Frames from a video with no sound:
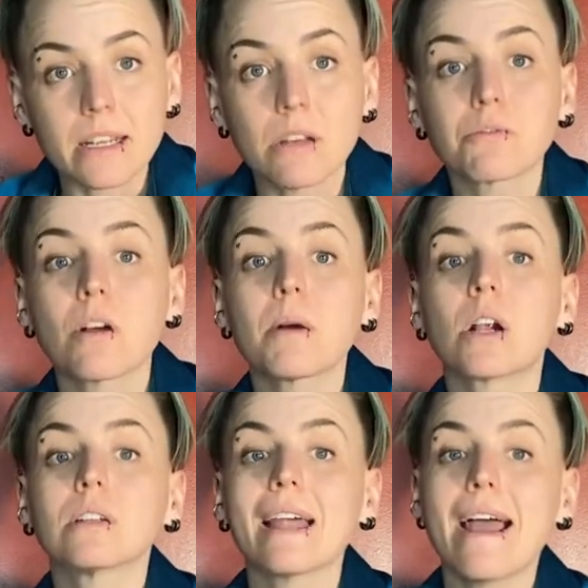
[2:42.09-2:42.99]
And from
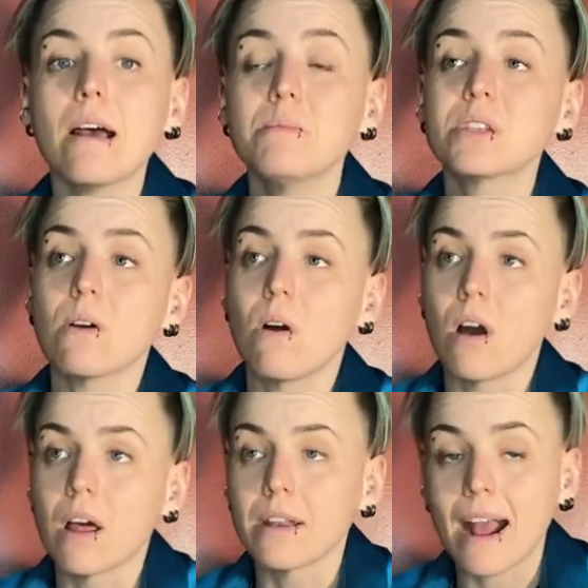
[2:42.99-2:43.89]
our labs
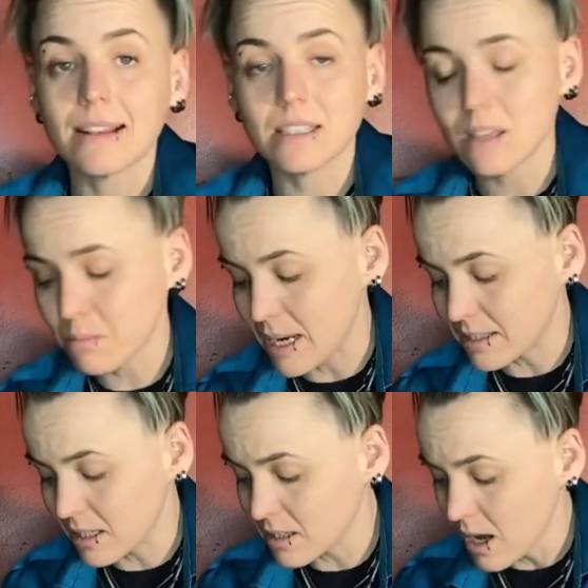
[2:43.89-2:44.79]
on acids and
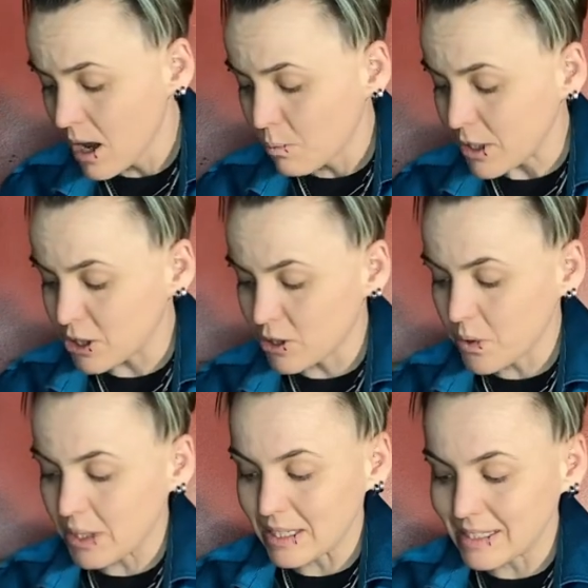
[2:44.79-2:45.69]
bases, we should know
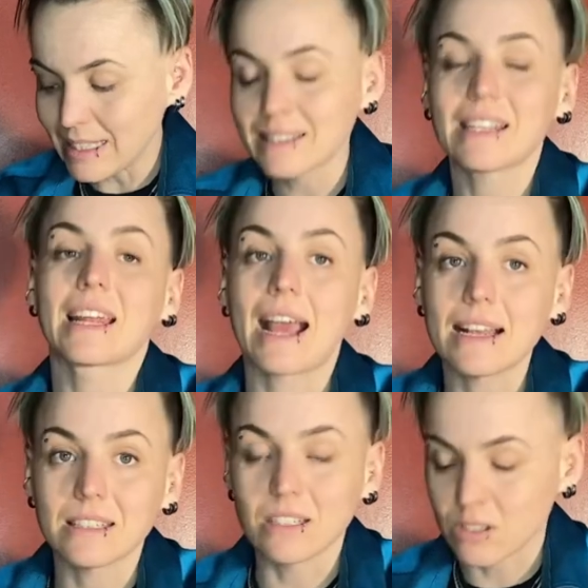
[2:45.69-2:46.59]
that acetylsalicylic
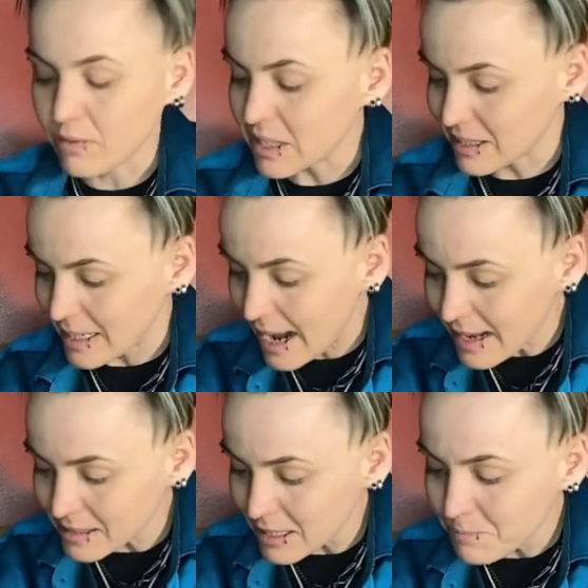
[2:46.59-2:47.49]
acid is obviously an
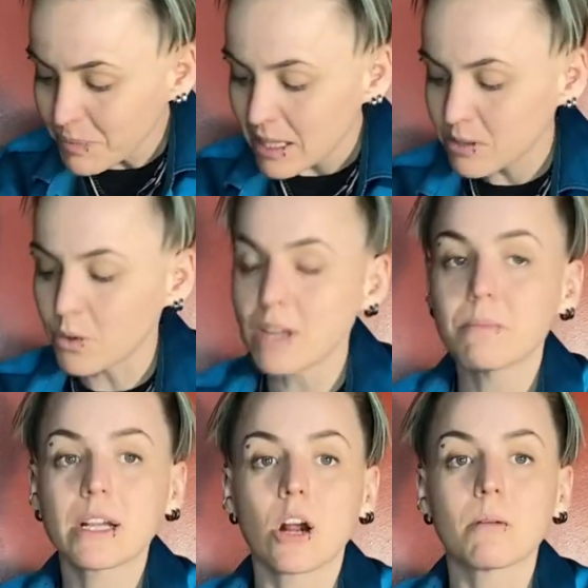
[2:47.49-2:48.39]
acid, sodium
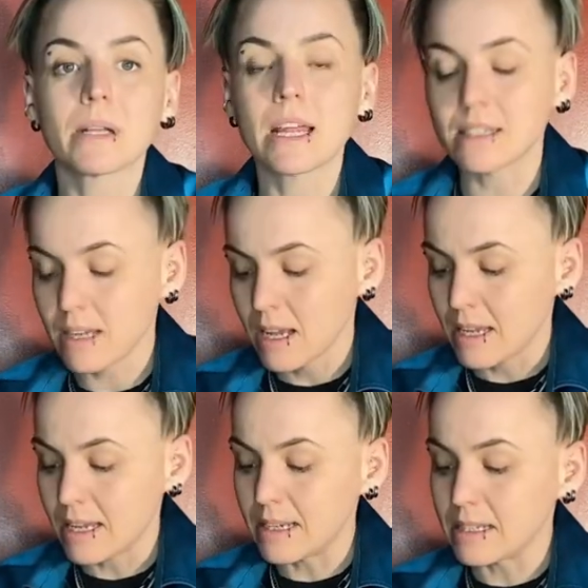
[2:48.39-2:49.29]
bicarbonate
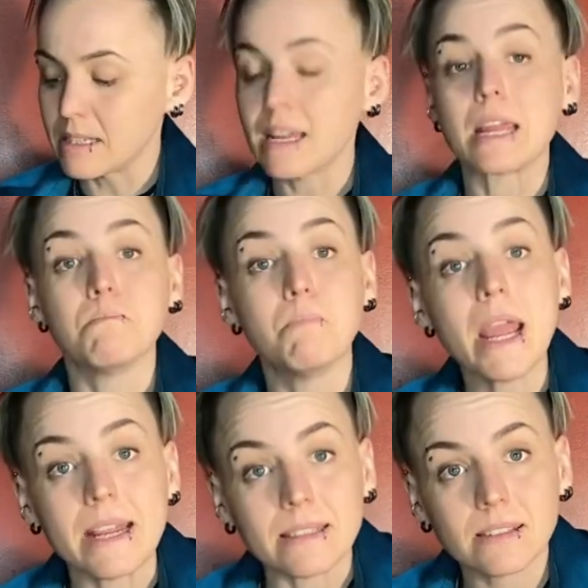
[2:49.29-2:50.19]
is a
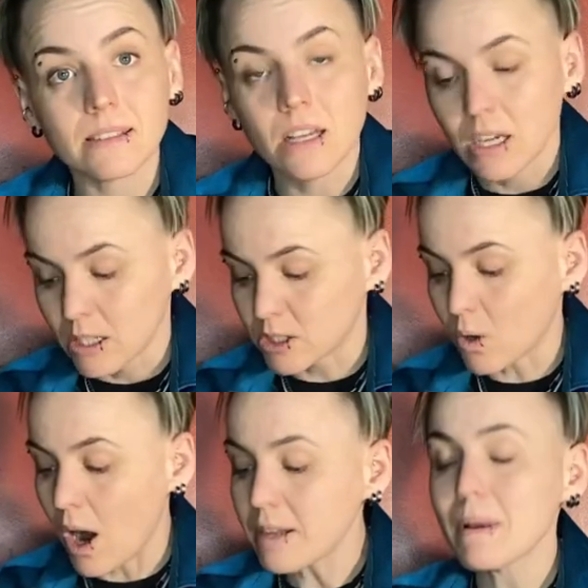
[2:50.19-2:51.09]
base.
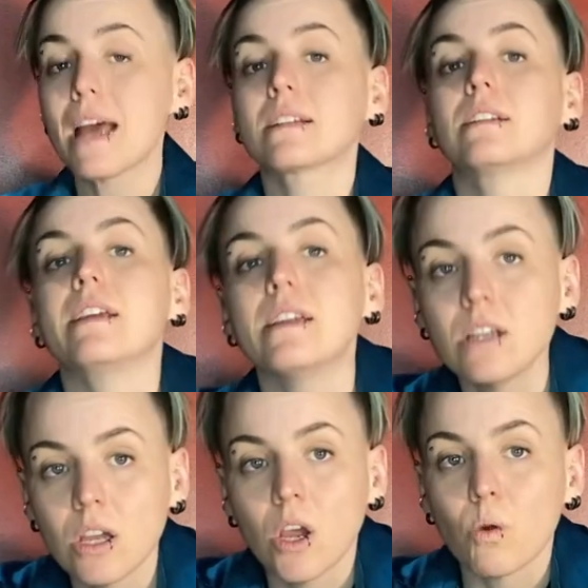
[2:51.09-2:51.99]
So automatically,
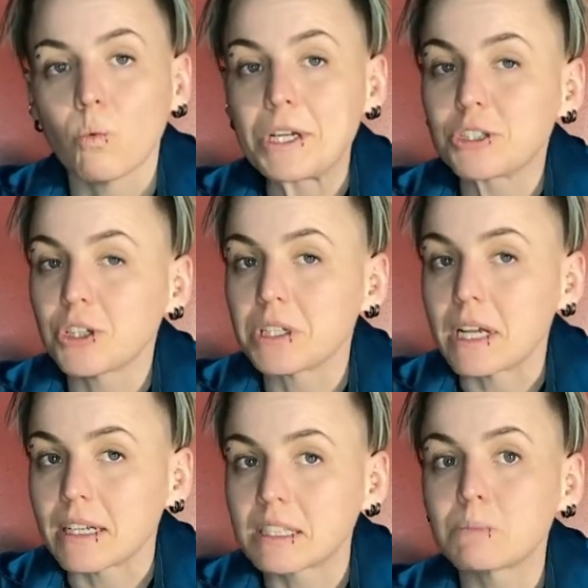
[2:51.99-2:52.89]
we should
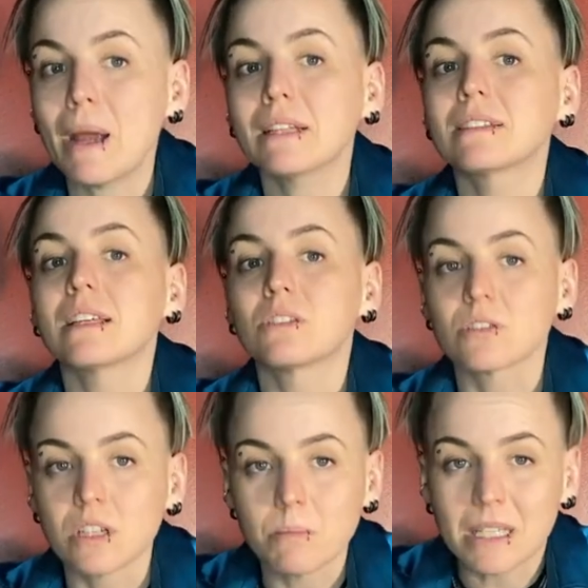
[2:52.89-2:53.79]
expect that
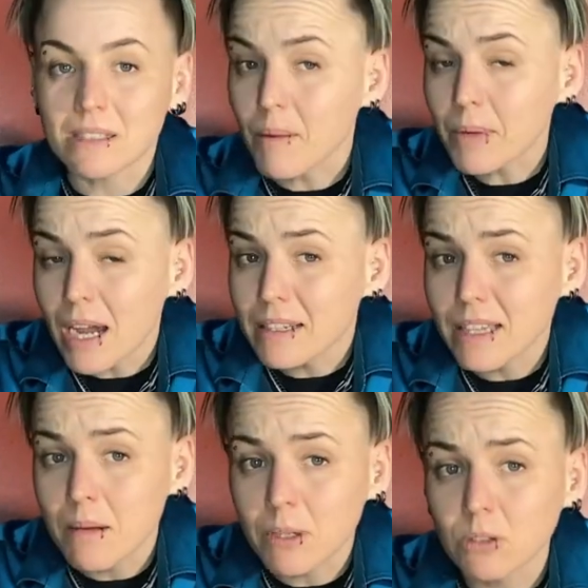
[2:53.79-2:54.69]
there's going to be some kind of
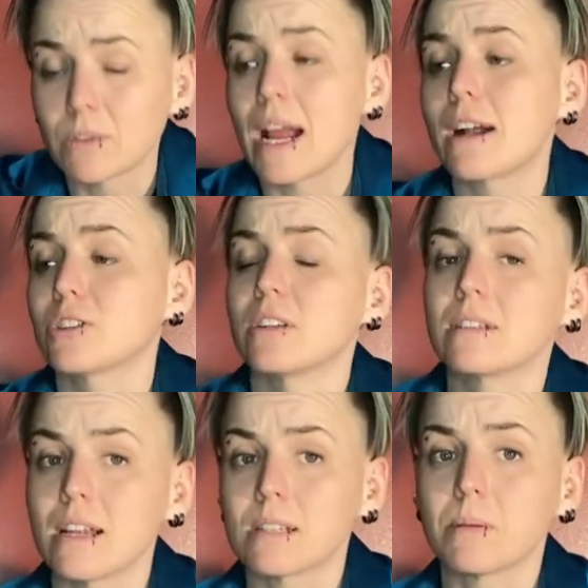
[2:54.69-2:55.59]
chemical reaction that
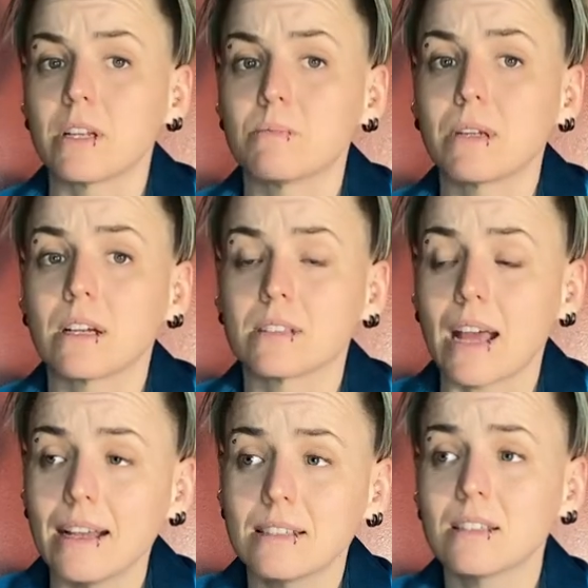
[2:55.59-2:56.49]
takes place because
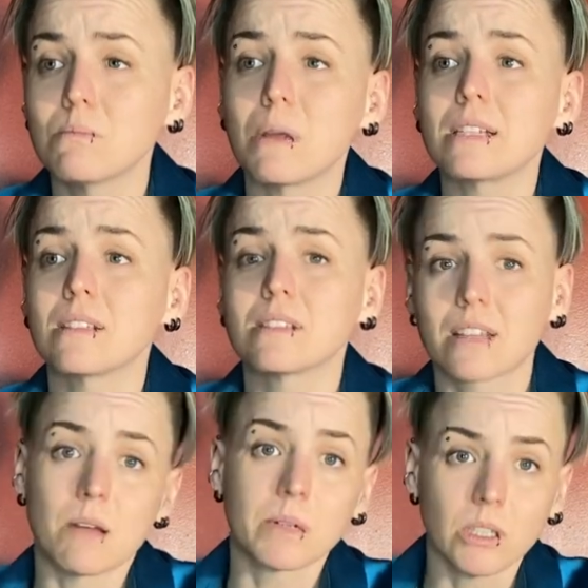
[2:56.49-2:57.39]
acids and bases
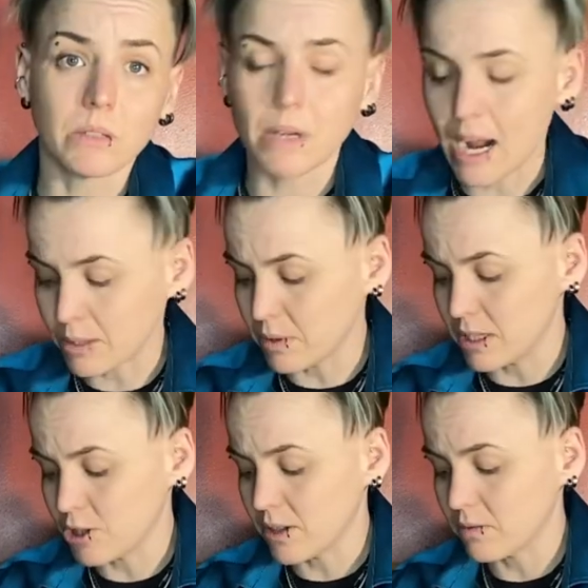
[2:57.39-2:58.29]
chemically react with
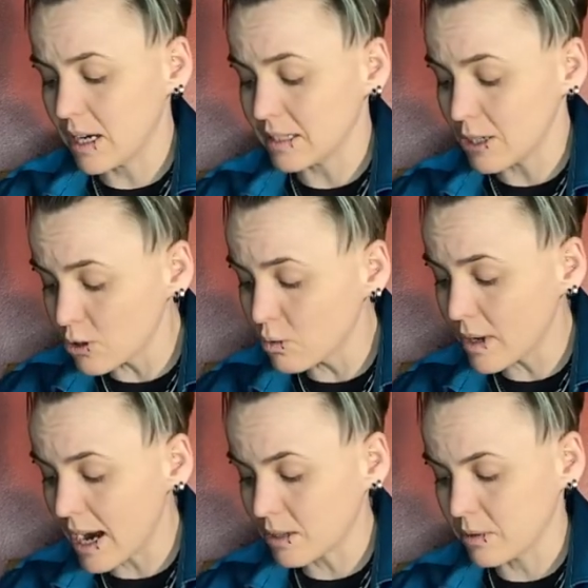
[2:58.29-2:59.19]
each other, right? They do
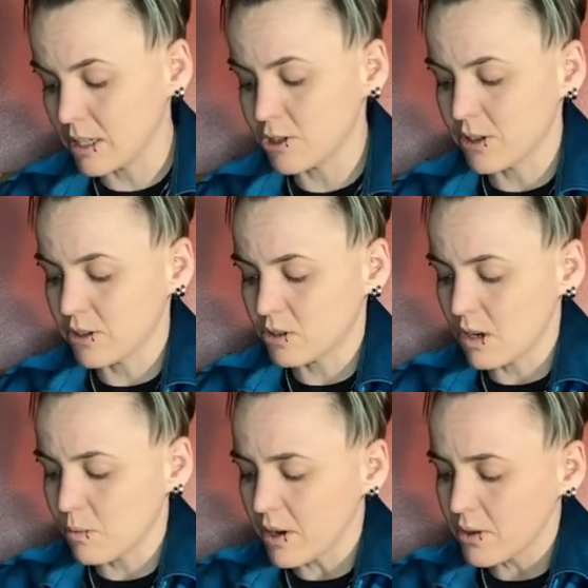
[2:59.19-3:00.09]
react with each other. So
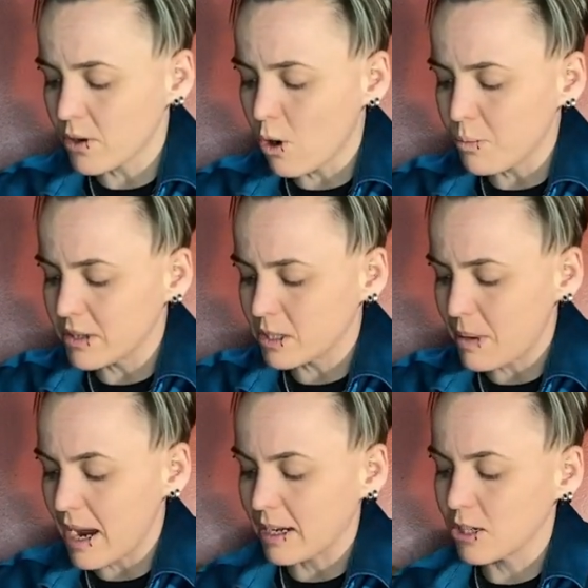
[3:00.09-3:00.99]
I want you to open this
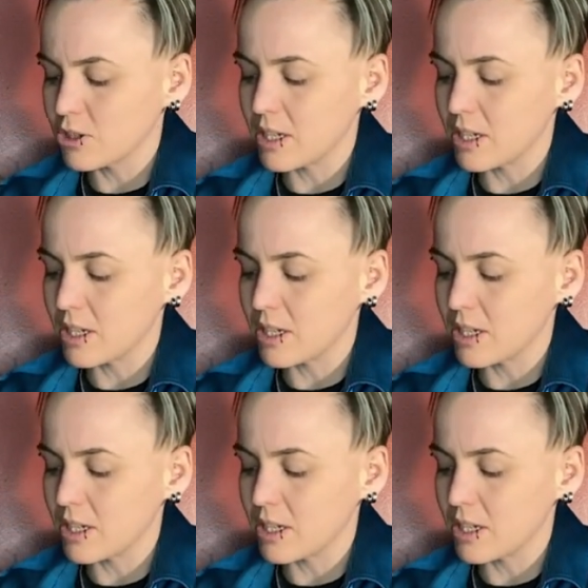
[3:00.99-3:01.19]
package.